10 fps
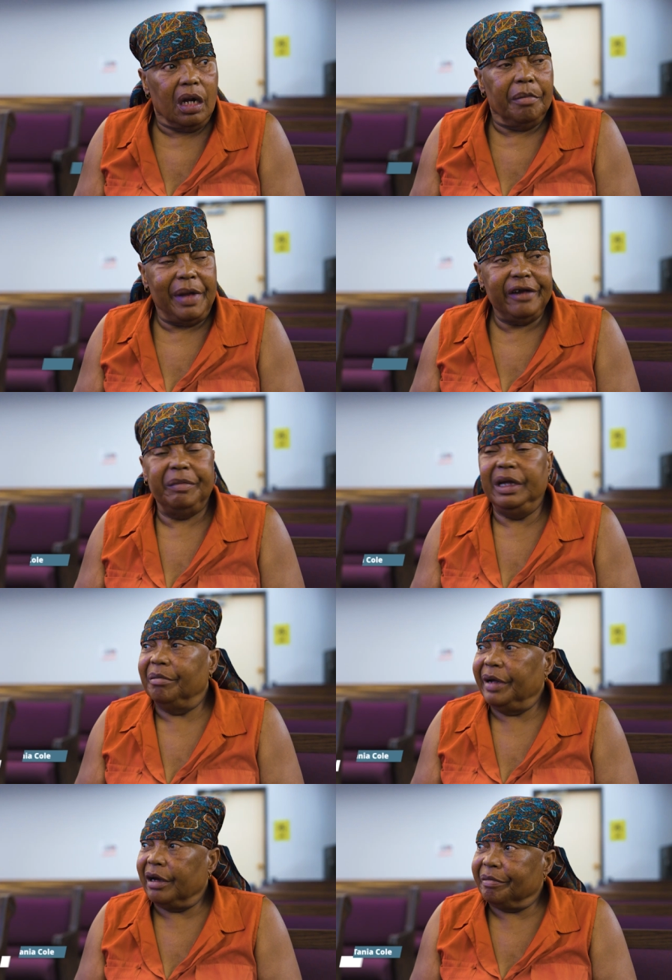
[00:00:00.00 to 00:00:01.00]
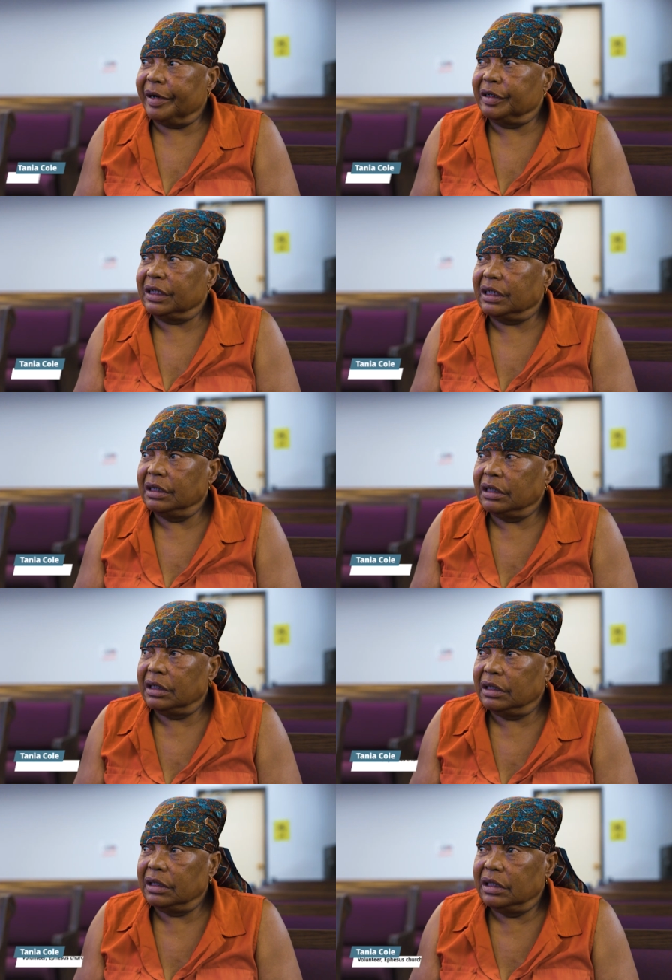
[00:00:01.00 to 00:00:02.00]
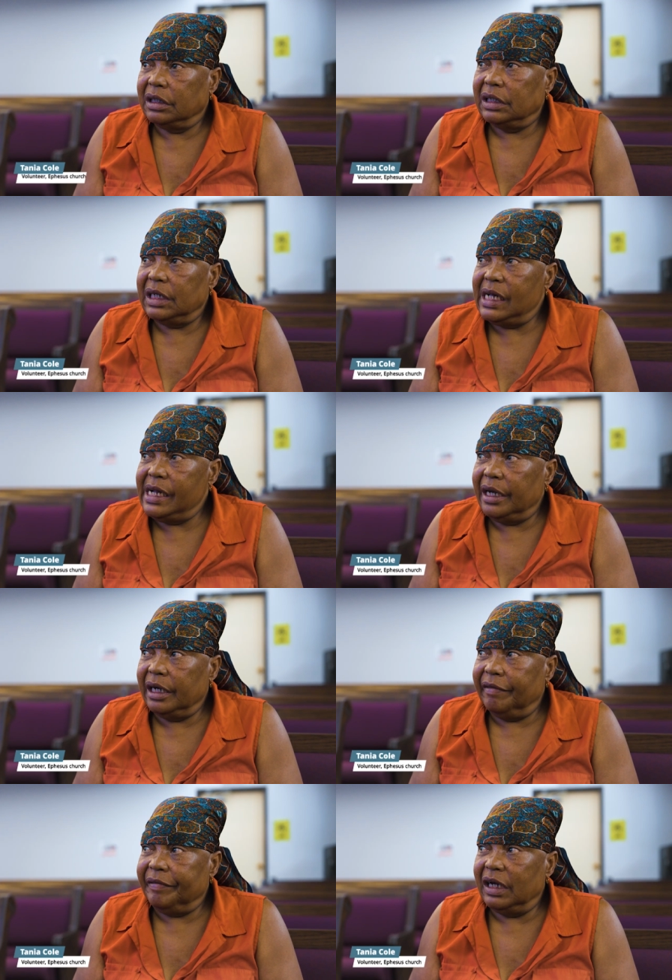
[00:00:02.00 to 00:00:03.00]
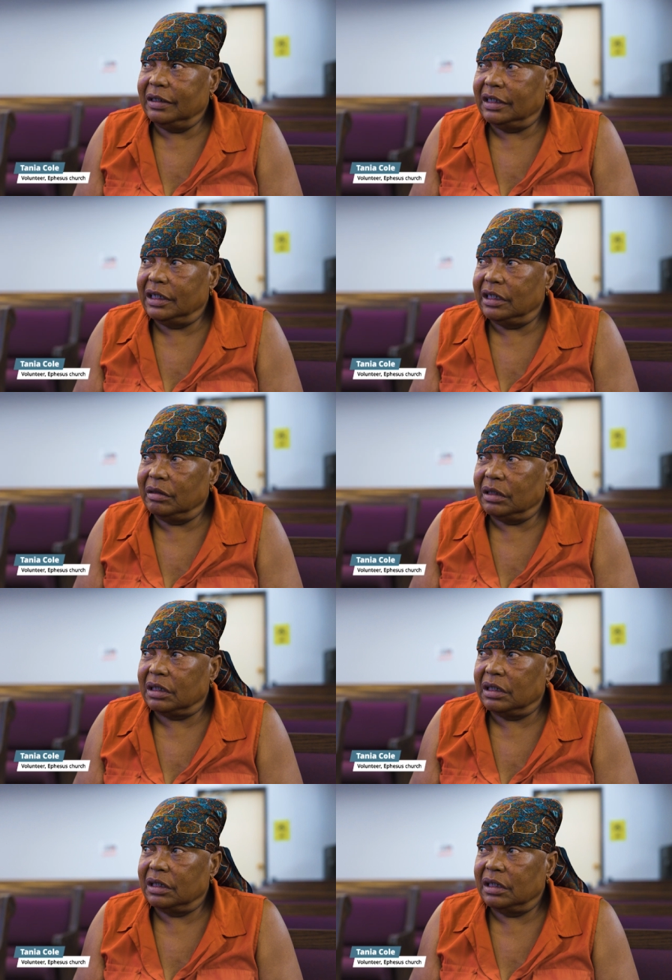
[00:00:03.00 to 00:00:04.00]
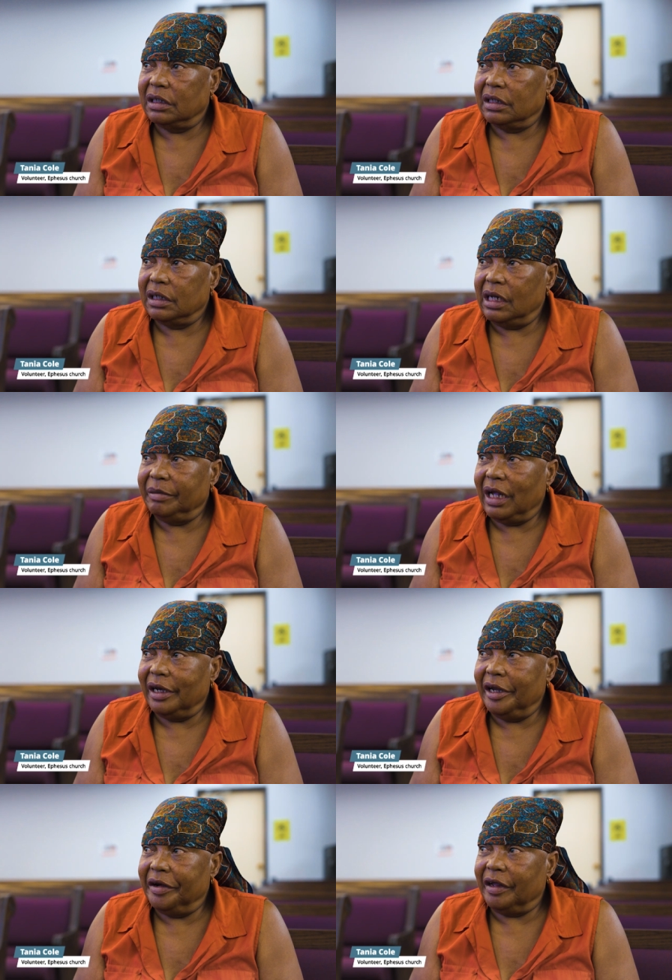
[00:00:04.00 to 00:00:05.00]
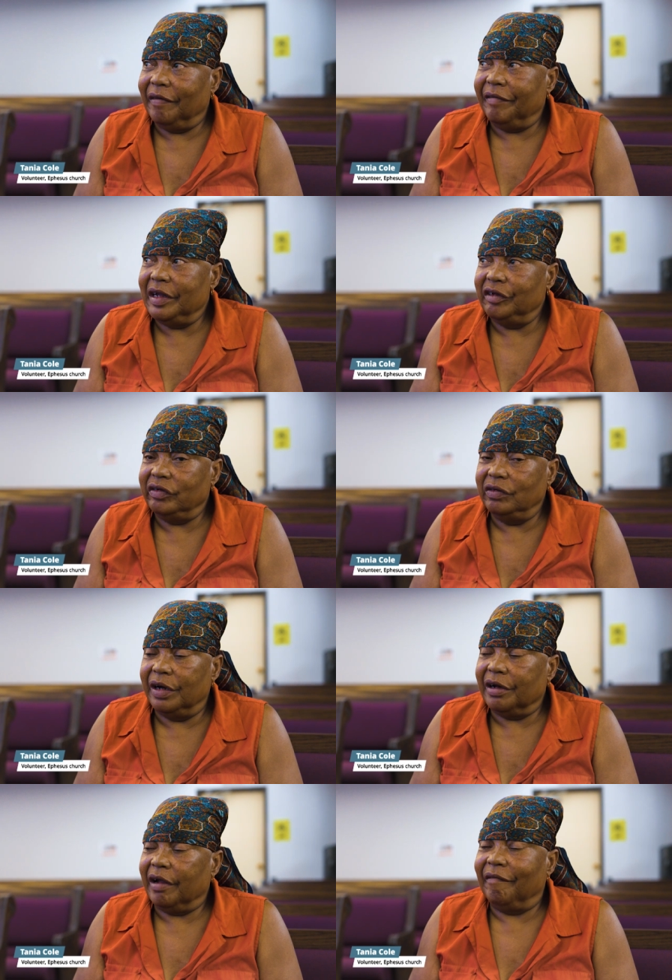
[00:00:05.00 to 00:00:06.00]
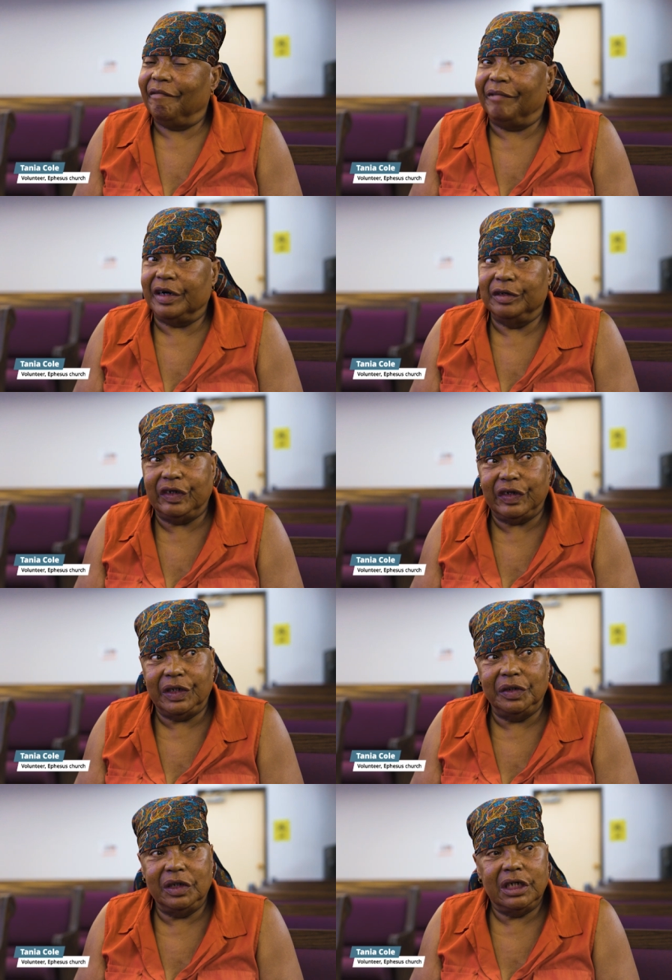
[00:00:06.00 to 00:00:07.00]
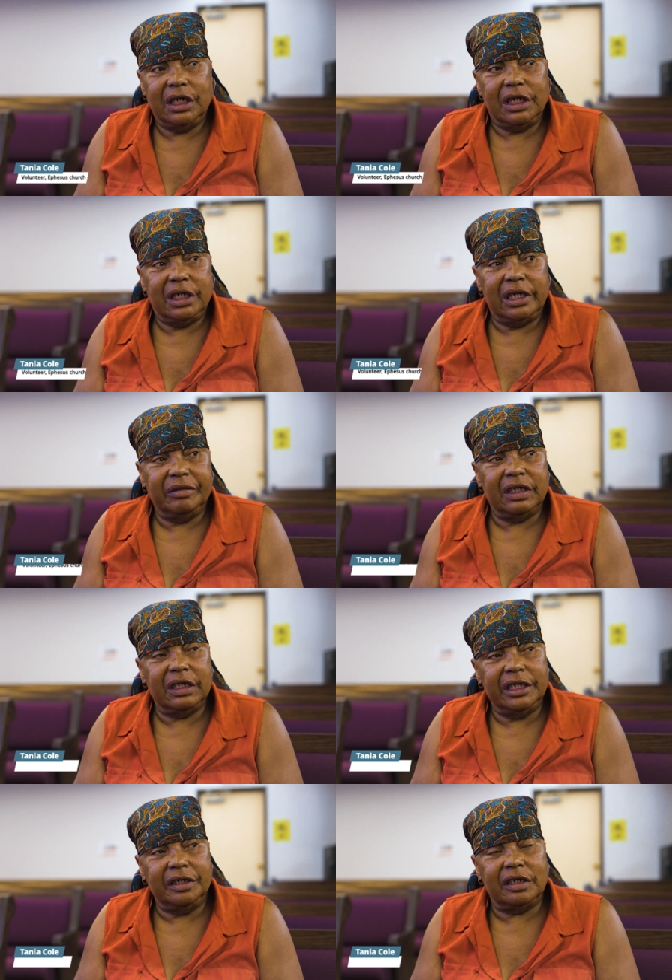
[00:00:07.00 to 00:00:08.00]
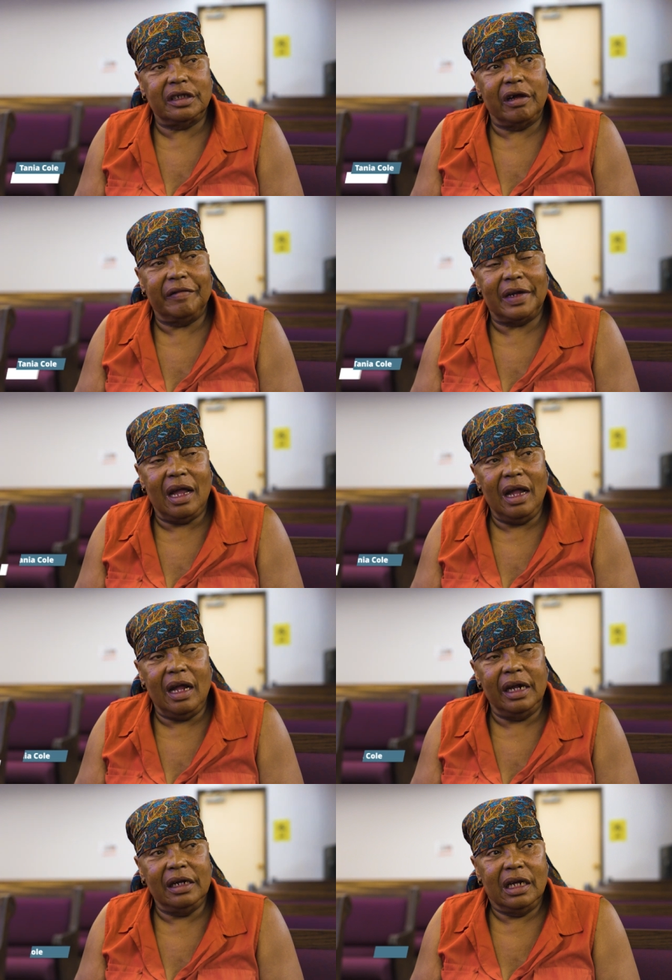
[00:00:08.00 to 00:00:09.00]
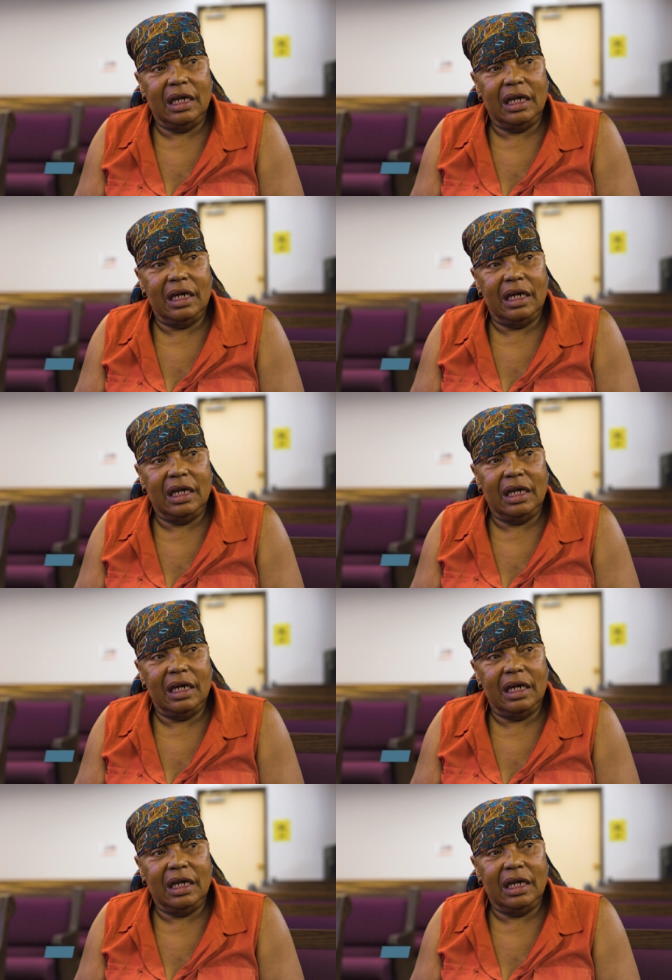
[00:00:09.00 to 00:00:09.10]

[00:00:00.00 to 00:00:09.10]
Makes me a better person. And if nothing else, I'm not here to convince you or to convert you. I'm just here to serve God.